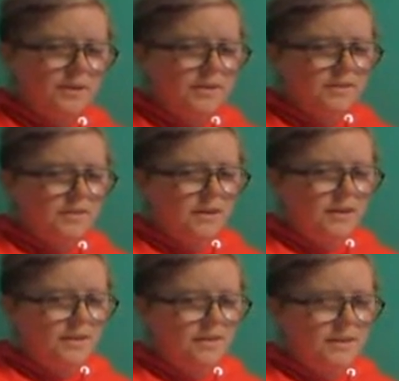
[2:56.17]

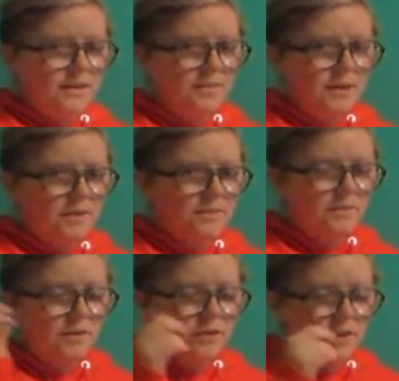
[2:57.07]
is like, making me
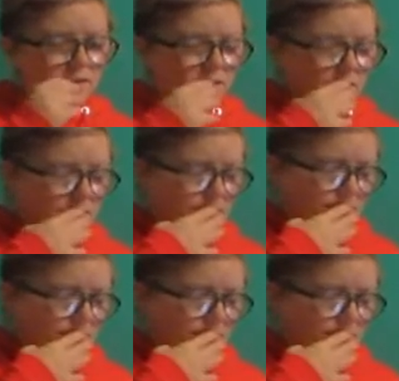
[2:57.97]
feel uneasy.